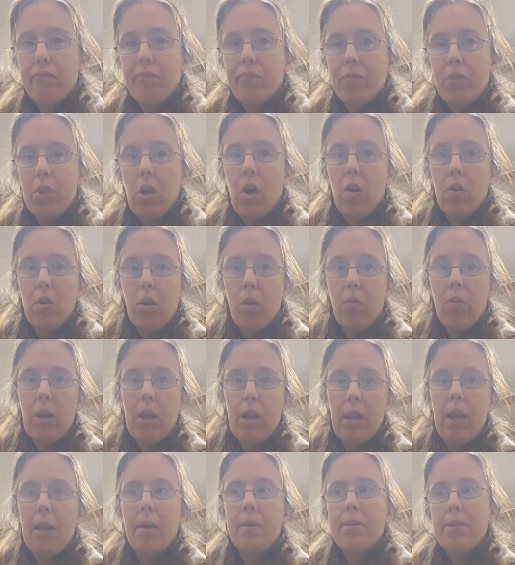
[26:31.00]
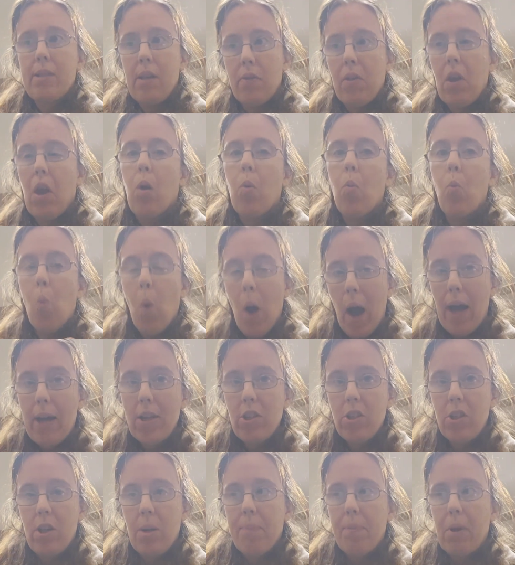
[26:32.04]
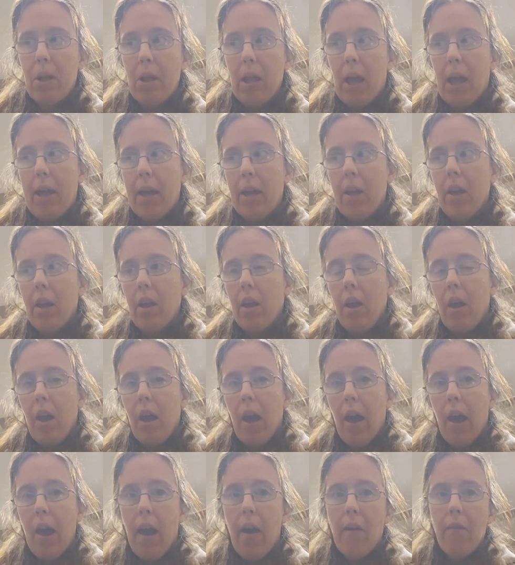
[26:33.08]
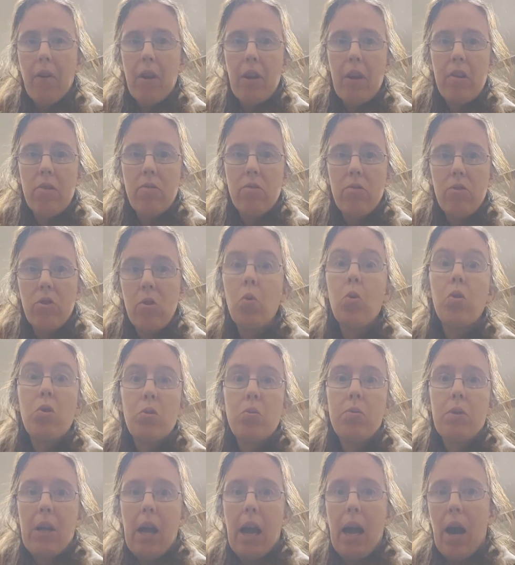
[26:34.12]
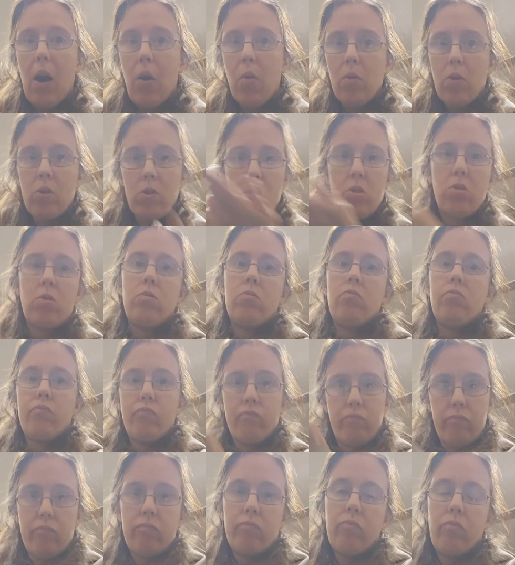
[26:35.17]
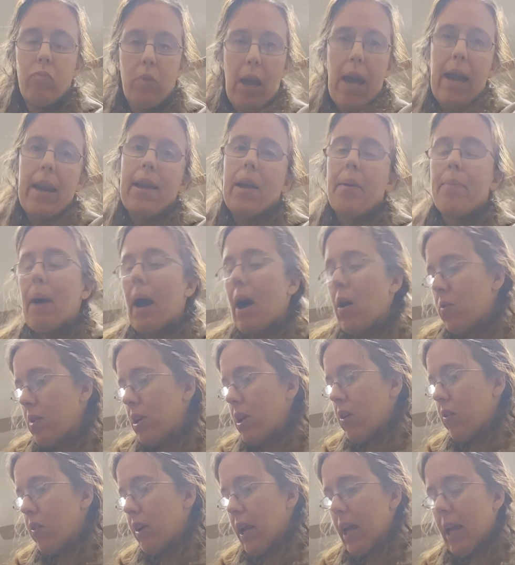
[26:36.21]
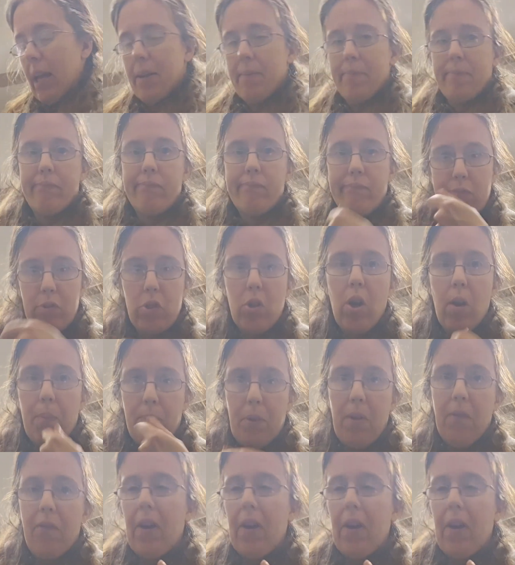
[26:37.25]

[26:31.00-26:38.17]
So you don't really need to sit there and watch it, but like every 2 to 3 hours you got to come out here and scoop the